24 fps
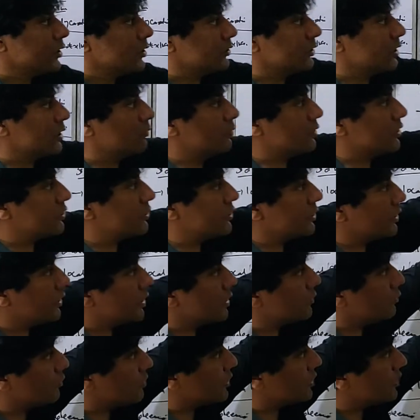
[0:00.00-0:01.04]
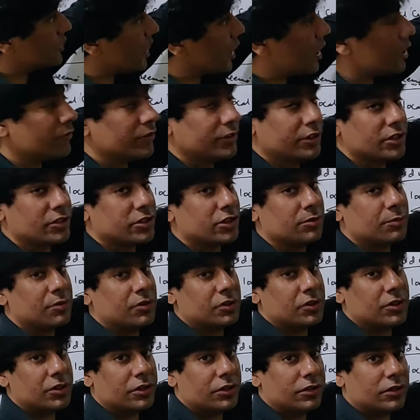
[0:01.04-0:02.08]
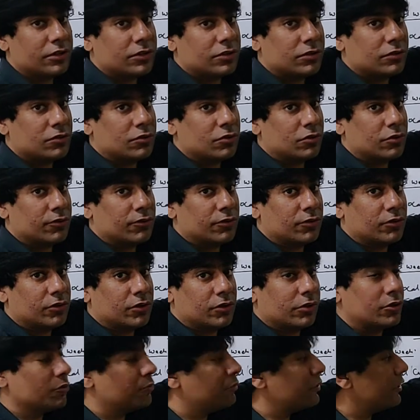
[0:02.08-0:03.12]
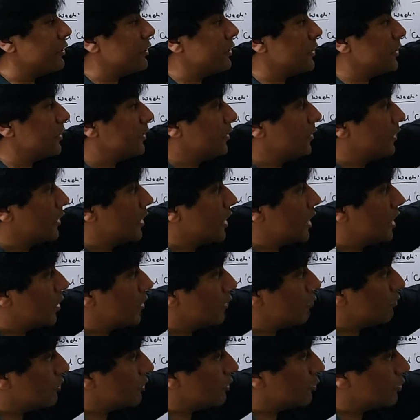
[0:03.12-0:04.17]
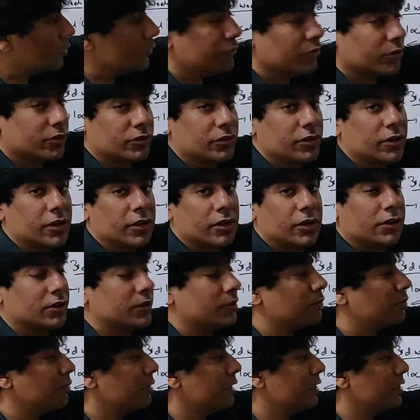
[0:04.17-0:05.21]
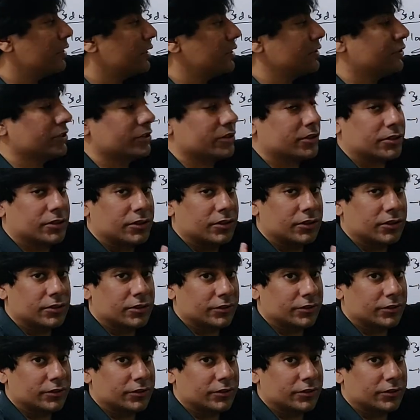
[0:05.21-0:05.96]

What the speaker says: the investigation, we start with the CBC to look for the leukopenia and we go for the blood cultures.